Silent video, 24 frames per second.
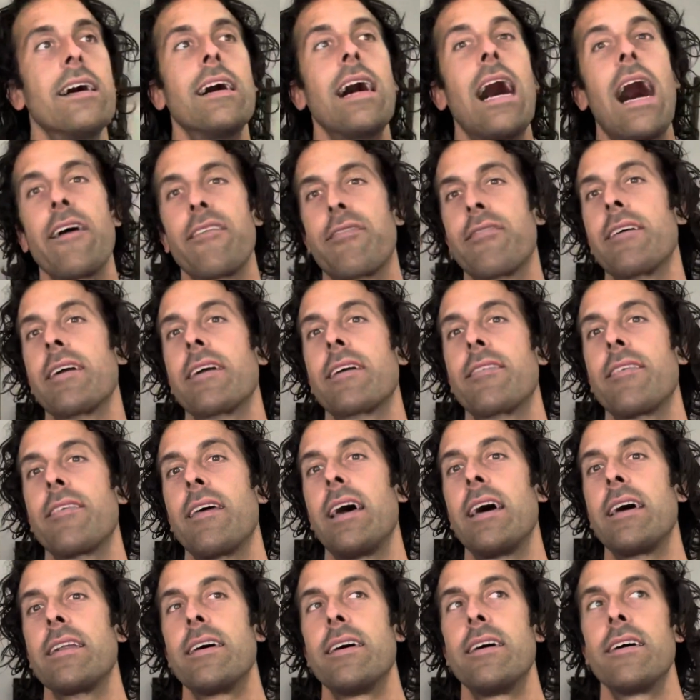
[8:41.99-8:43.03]
i think
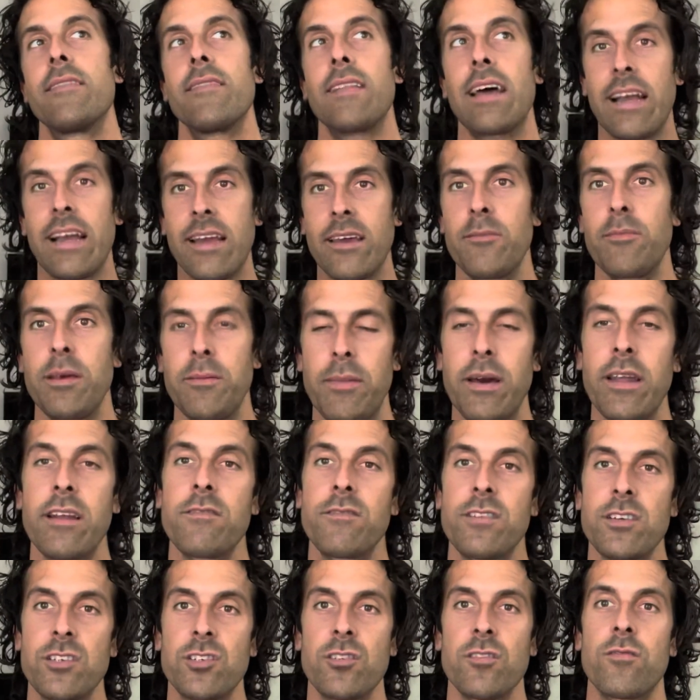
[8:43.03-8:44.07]
that that can be
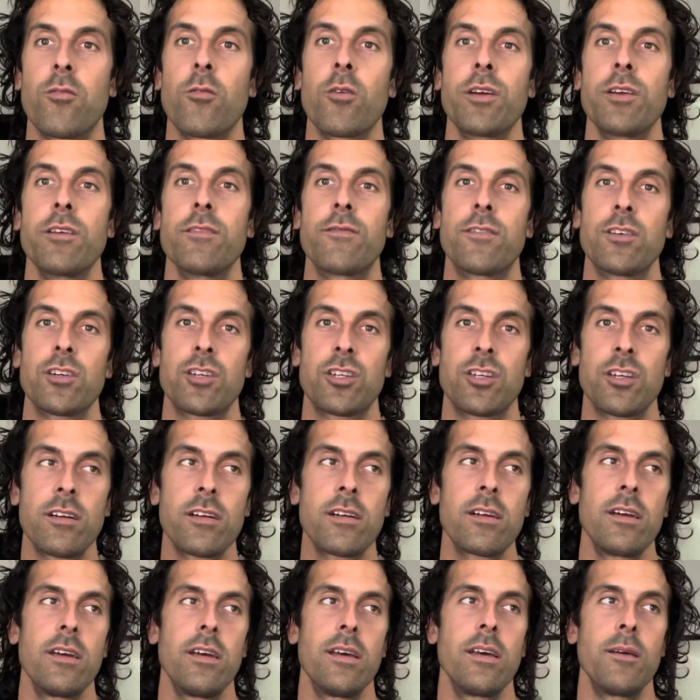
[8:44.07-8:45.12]
beneficial for you for
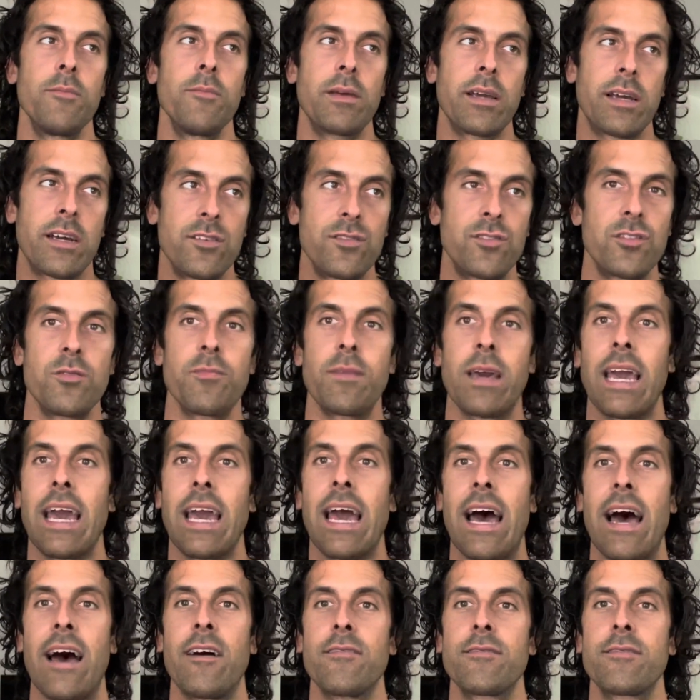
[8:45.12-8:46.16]
sure because you may
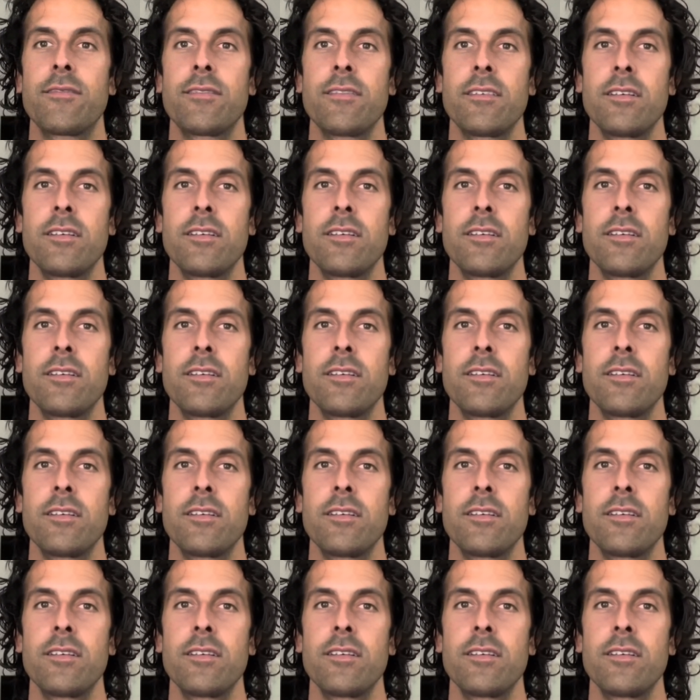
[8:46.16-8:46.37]
have